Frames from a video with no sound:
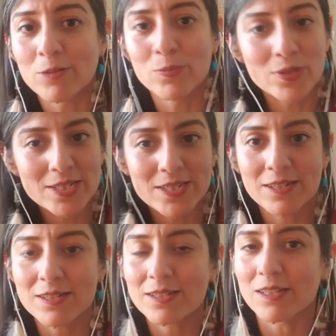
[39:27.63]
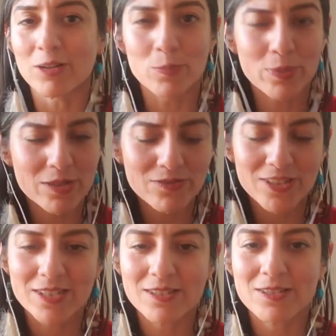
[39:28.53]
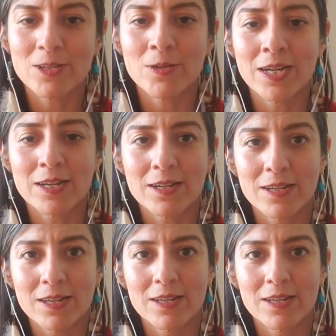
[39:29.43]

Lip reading: important, you're perfect as you are,